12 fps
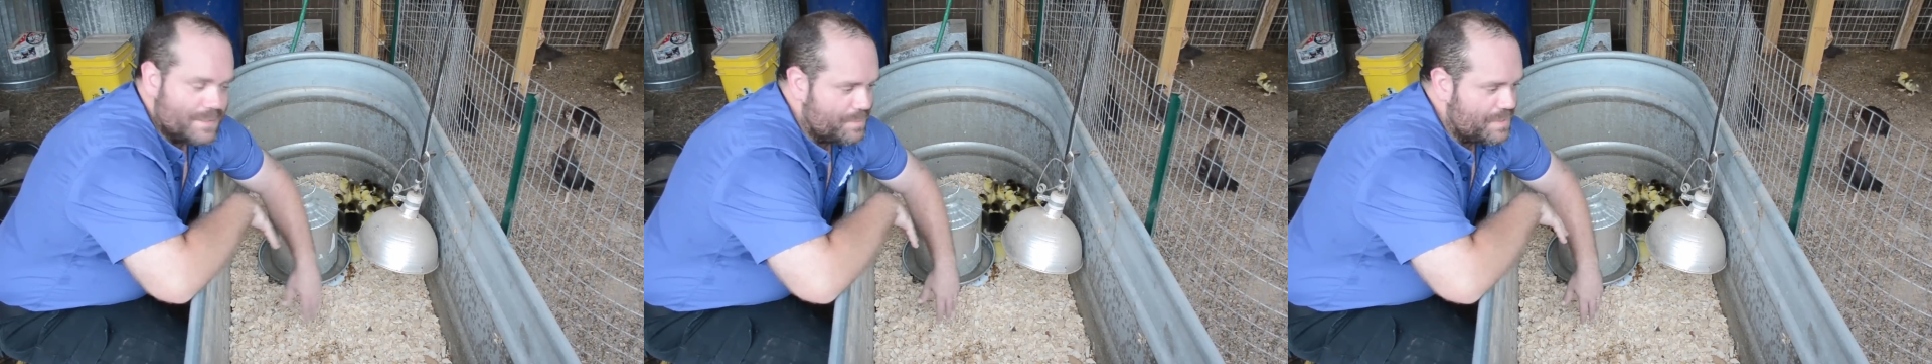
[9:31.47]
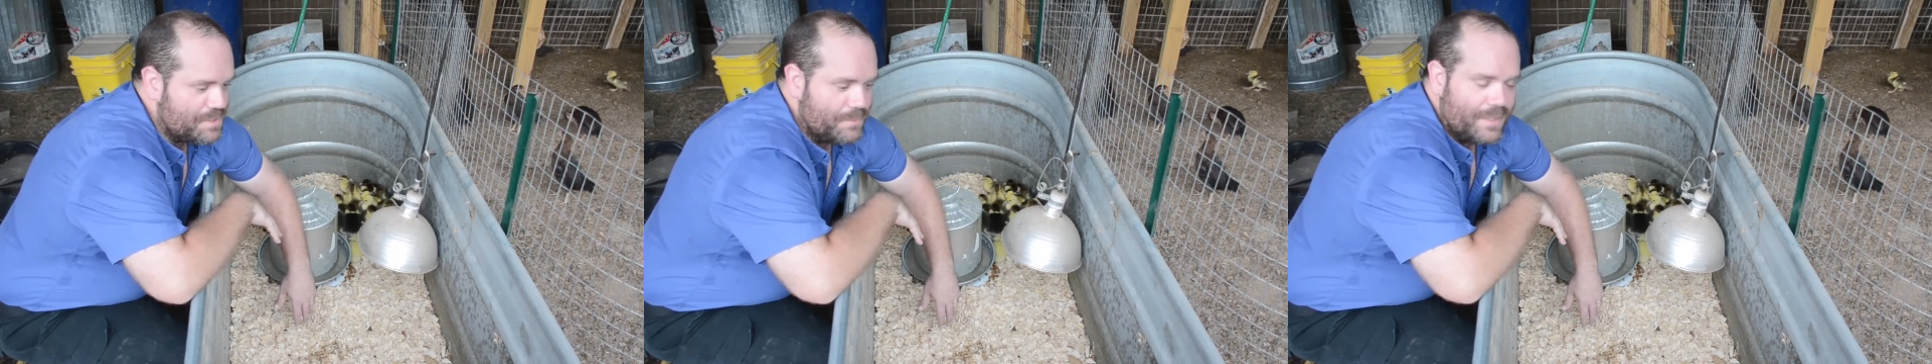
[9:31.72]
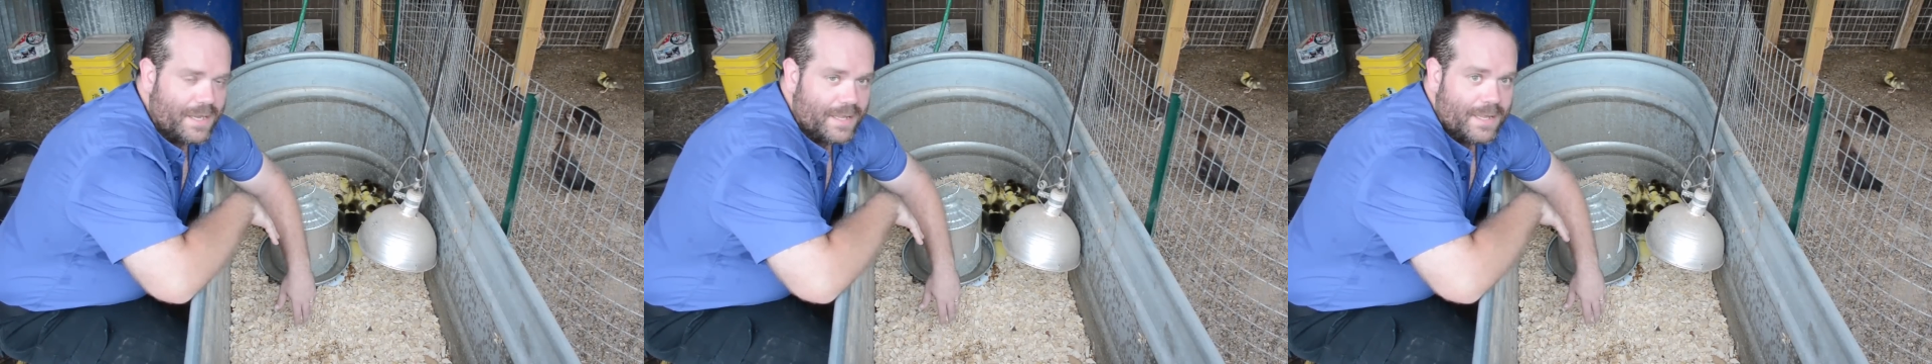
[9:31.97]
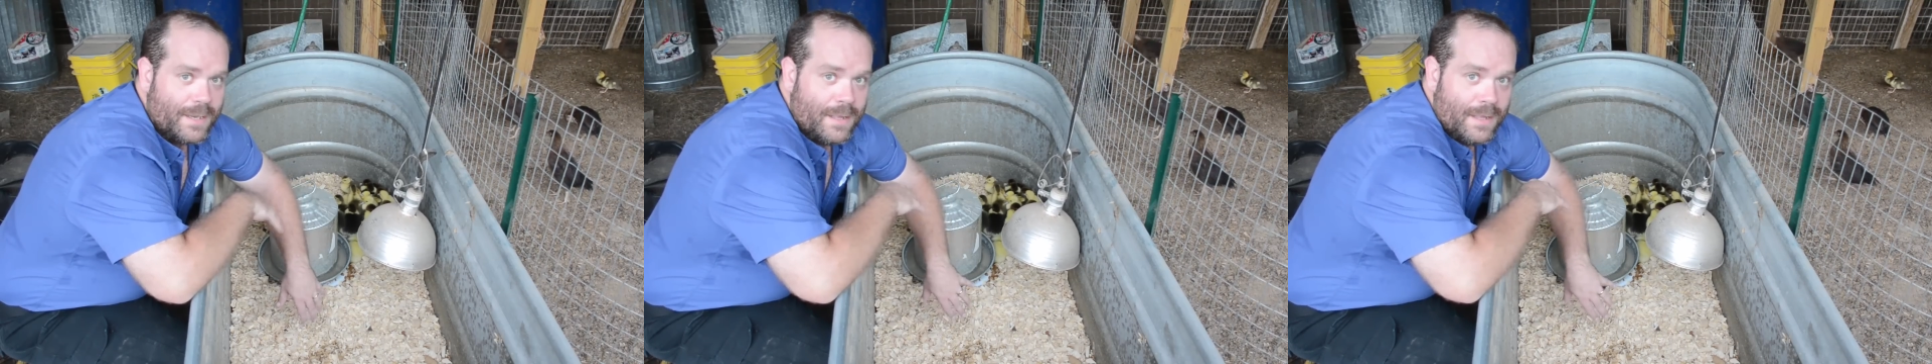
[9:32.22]
especially when you got to
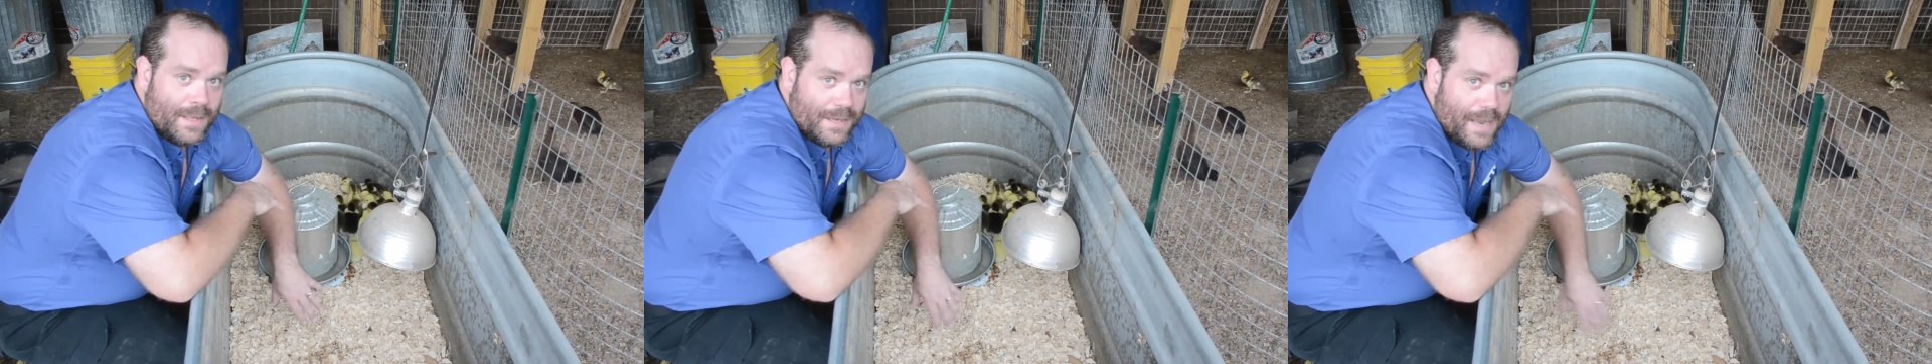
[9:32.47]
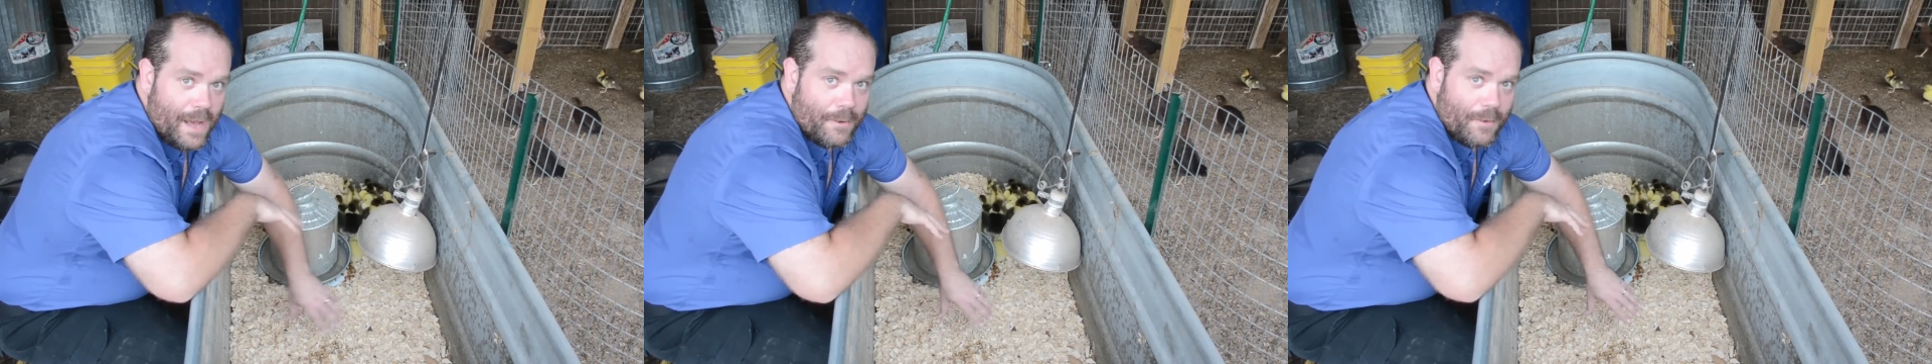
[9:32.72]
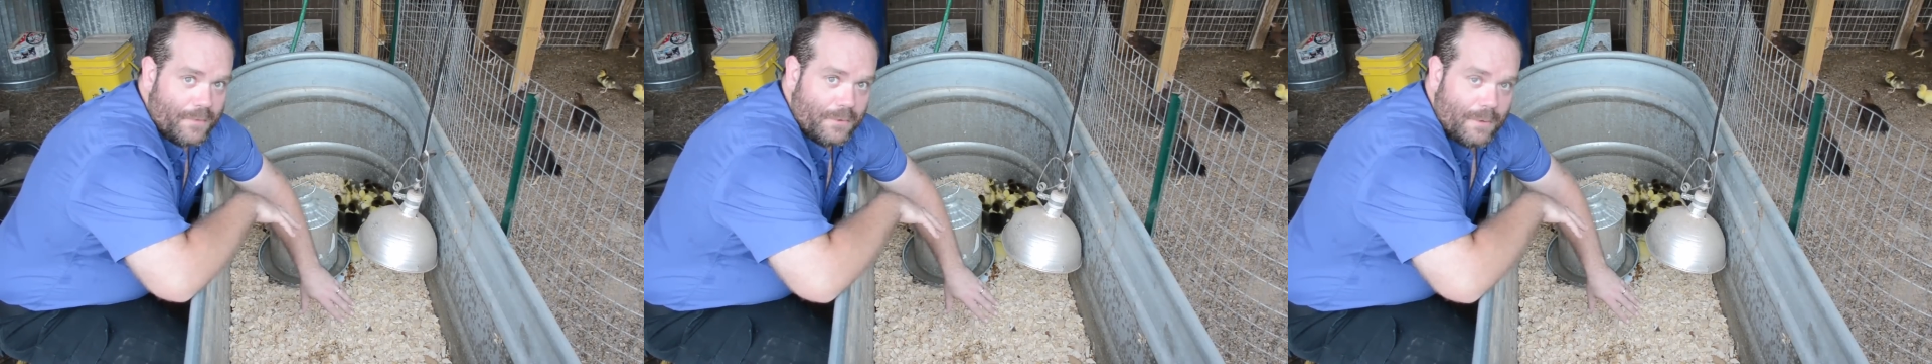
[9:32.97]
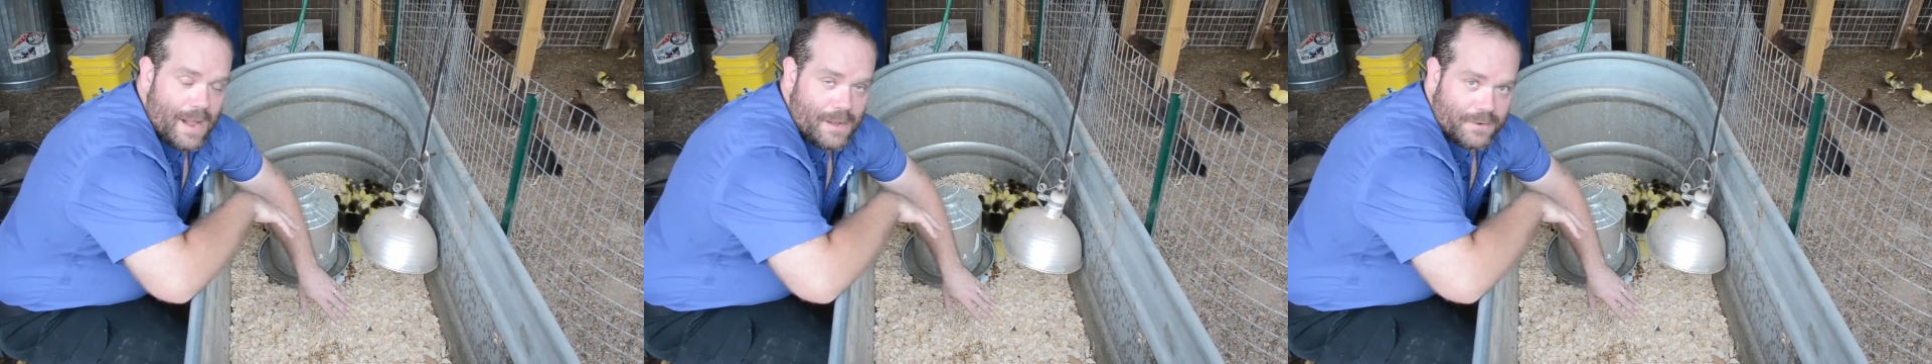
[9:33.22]
get down on the
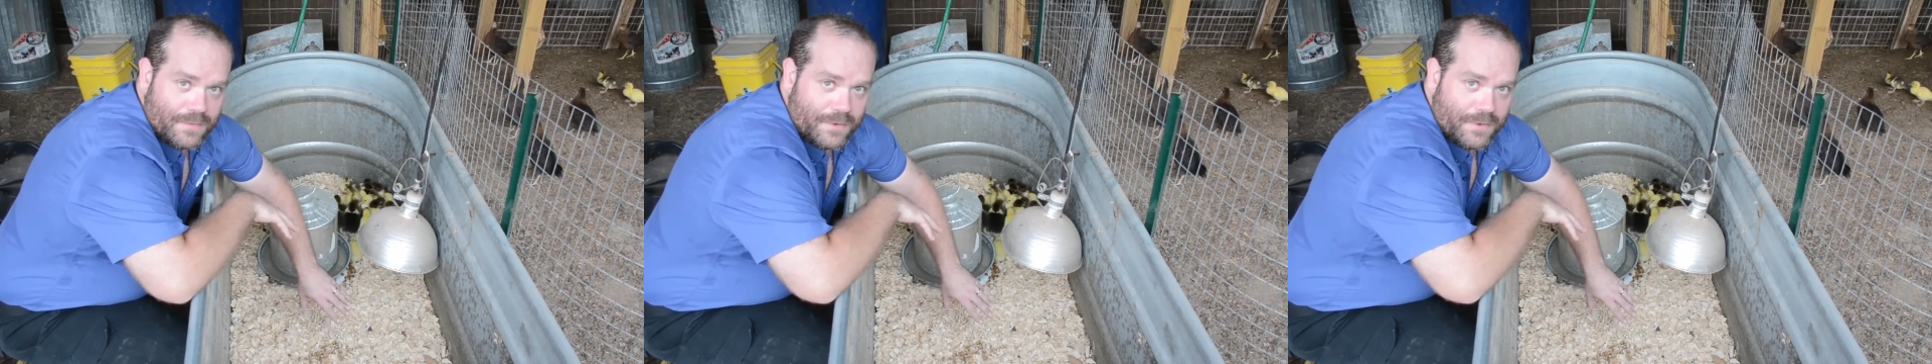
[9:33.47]
ground